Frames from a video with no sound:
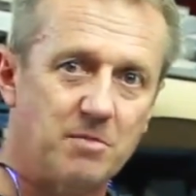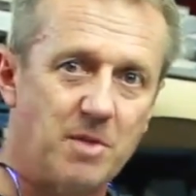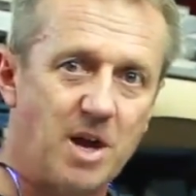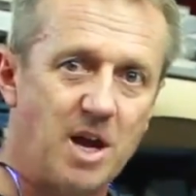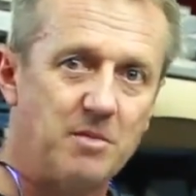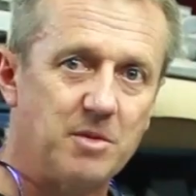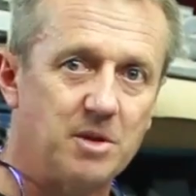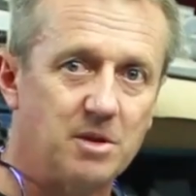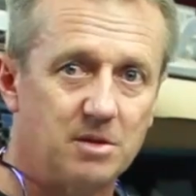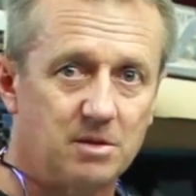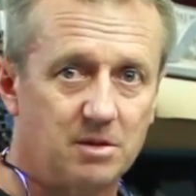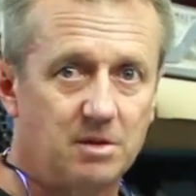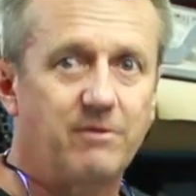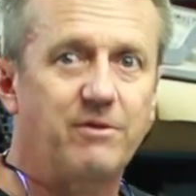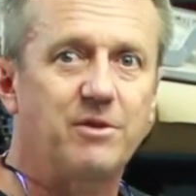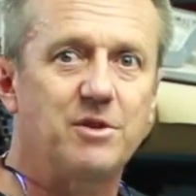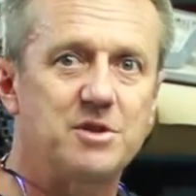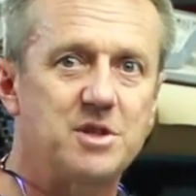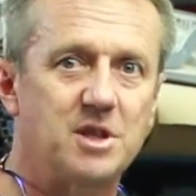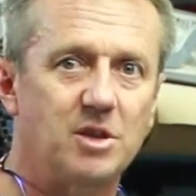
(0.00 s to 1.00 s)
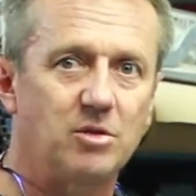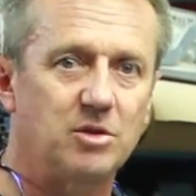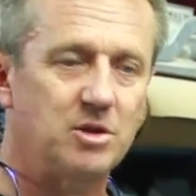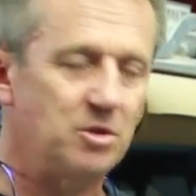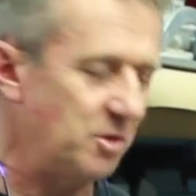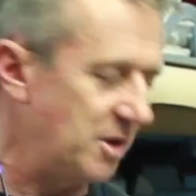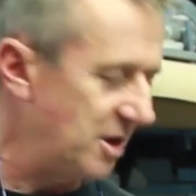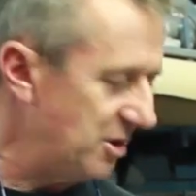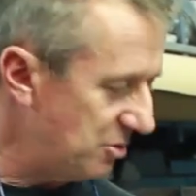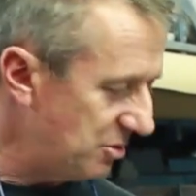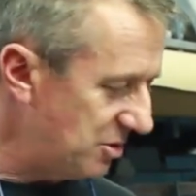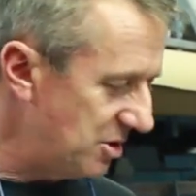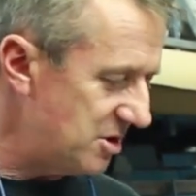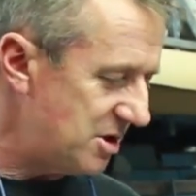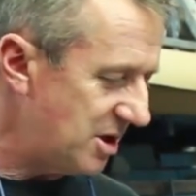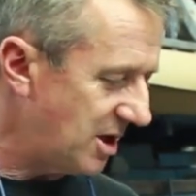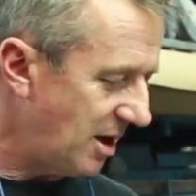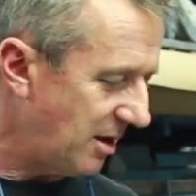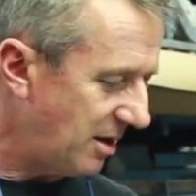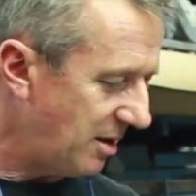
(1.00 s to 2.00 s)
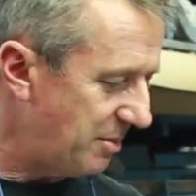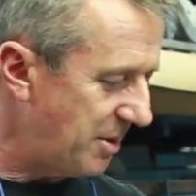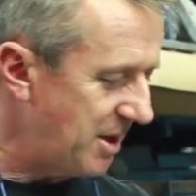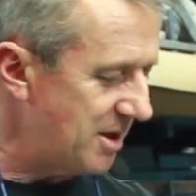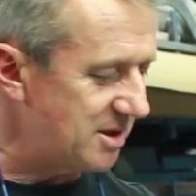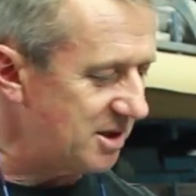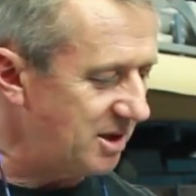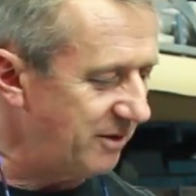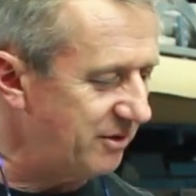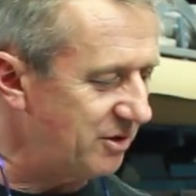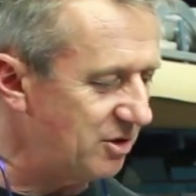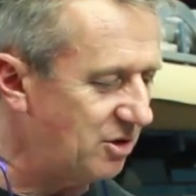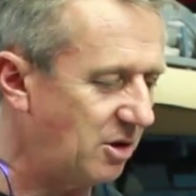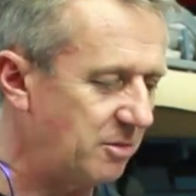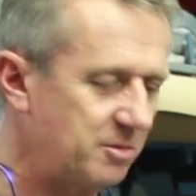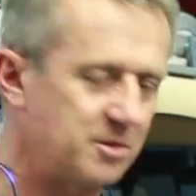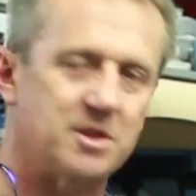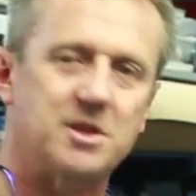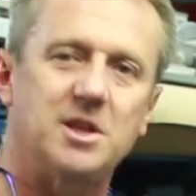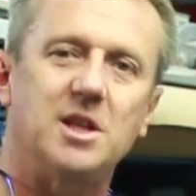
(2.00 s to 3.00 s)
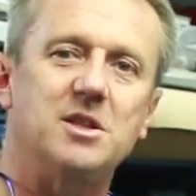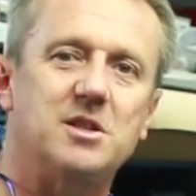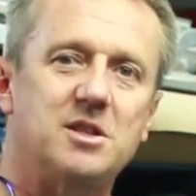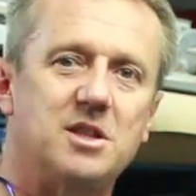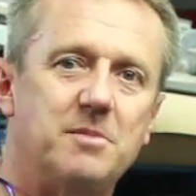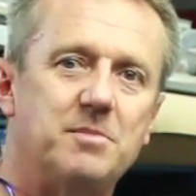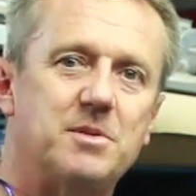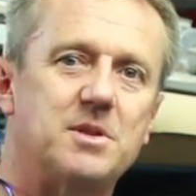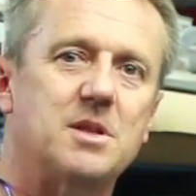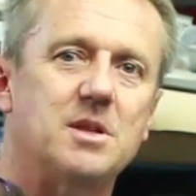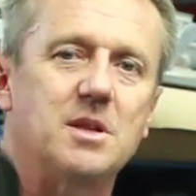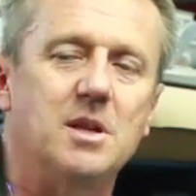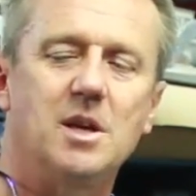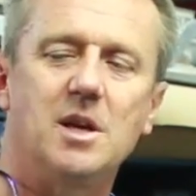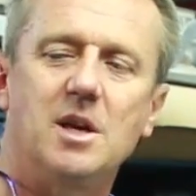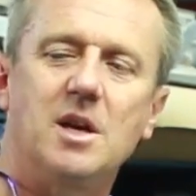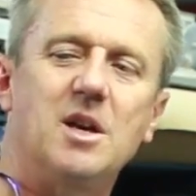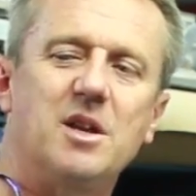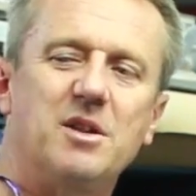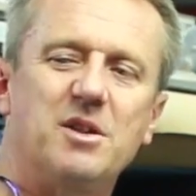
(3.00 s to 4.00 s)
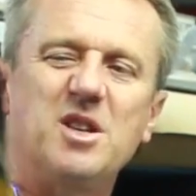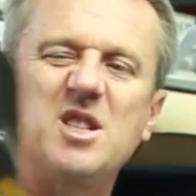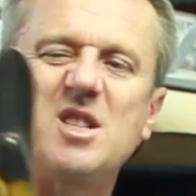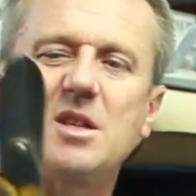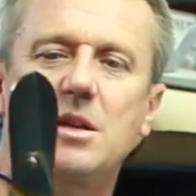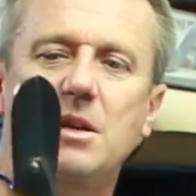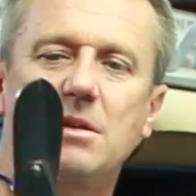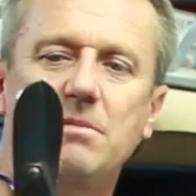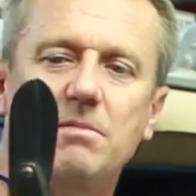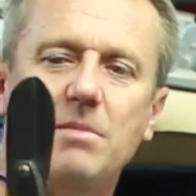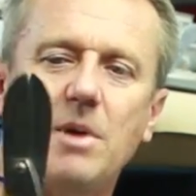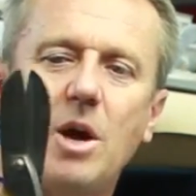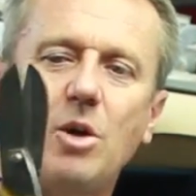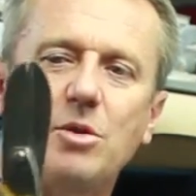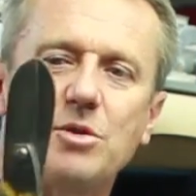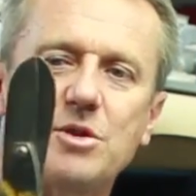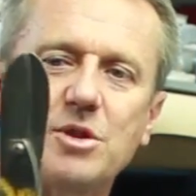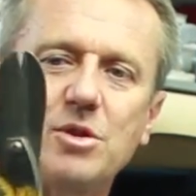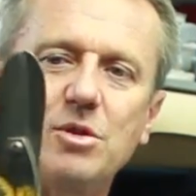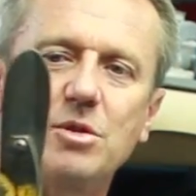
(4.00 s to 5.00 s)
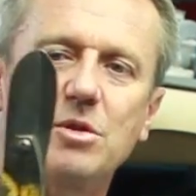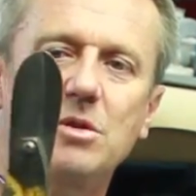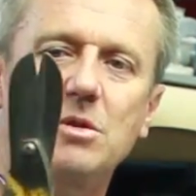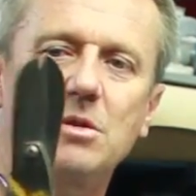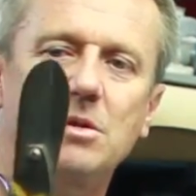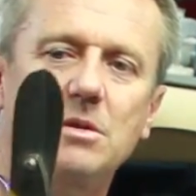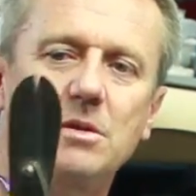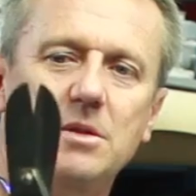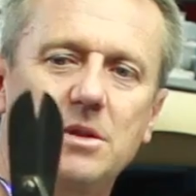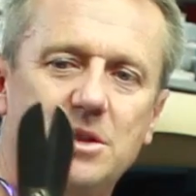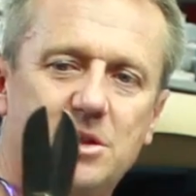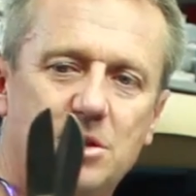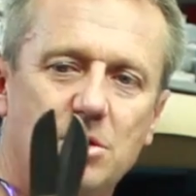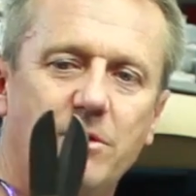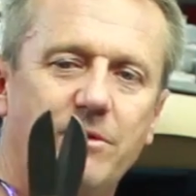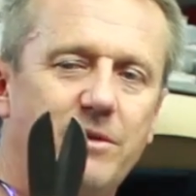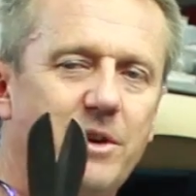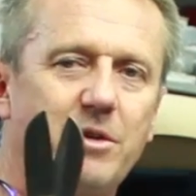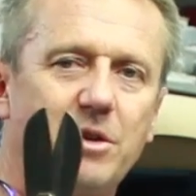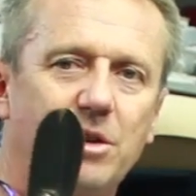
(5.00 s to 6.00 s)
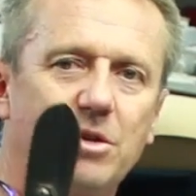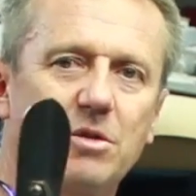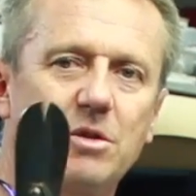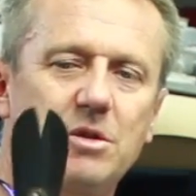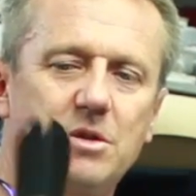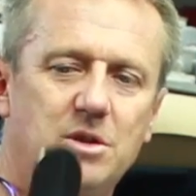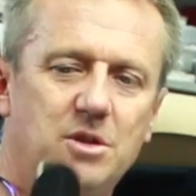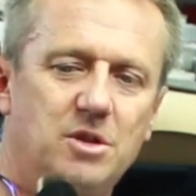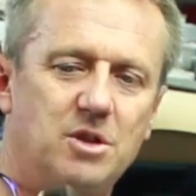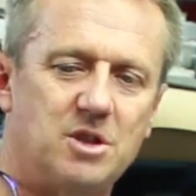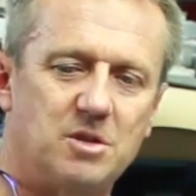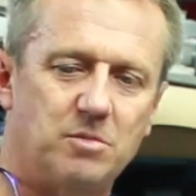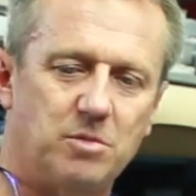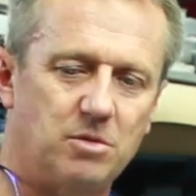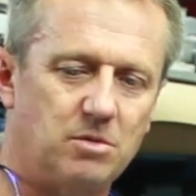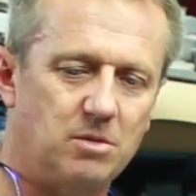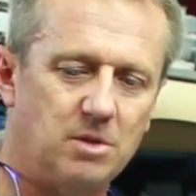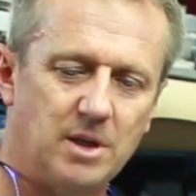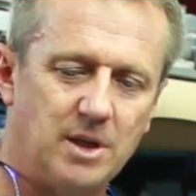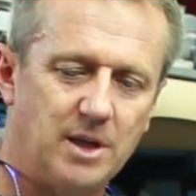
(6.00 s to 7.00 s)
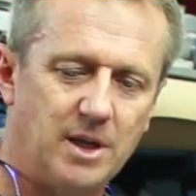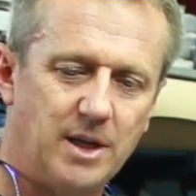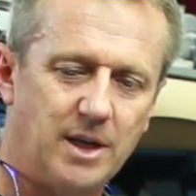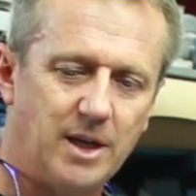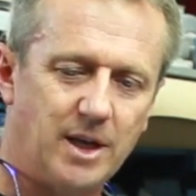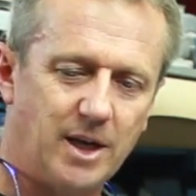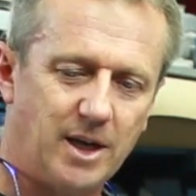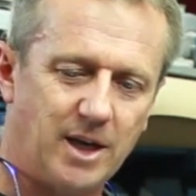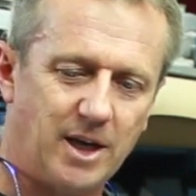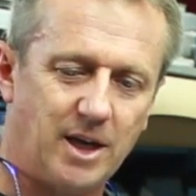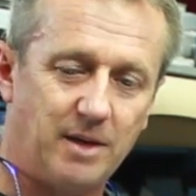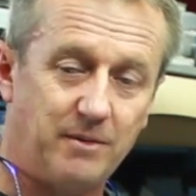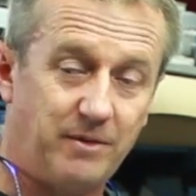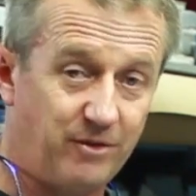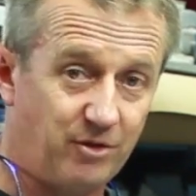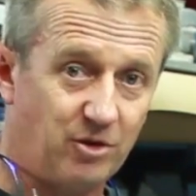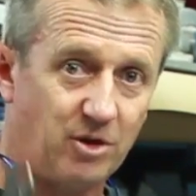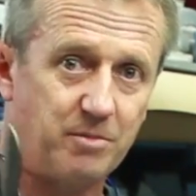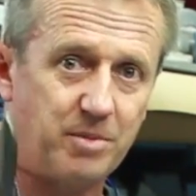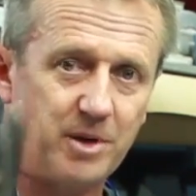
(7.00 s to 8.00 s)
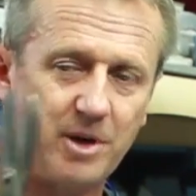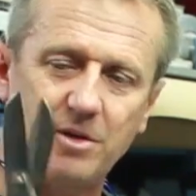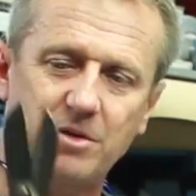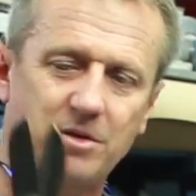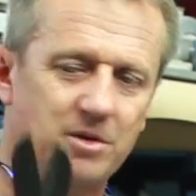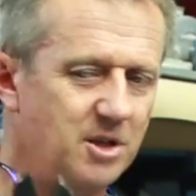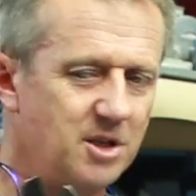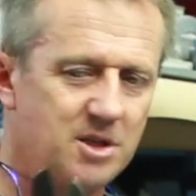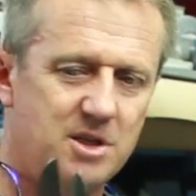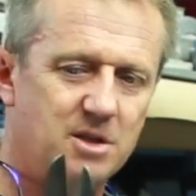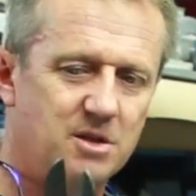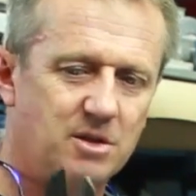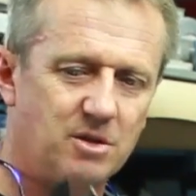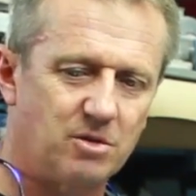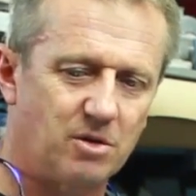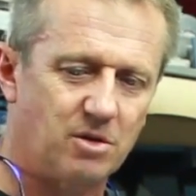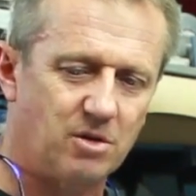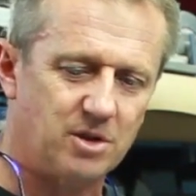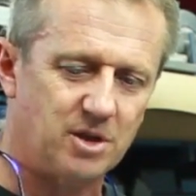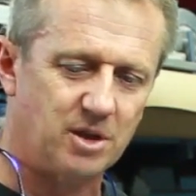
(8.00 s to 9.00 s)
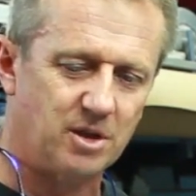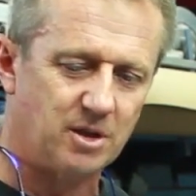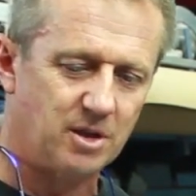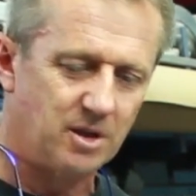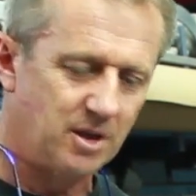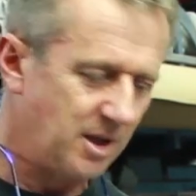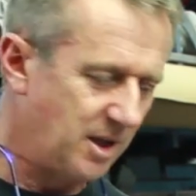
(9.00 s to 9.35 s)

the moment, first thing we'll do is introduce a couple of pairs of different types of tin snips. These are old school, still very good, usable. If you've got a pair of these, good on you.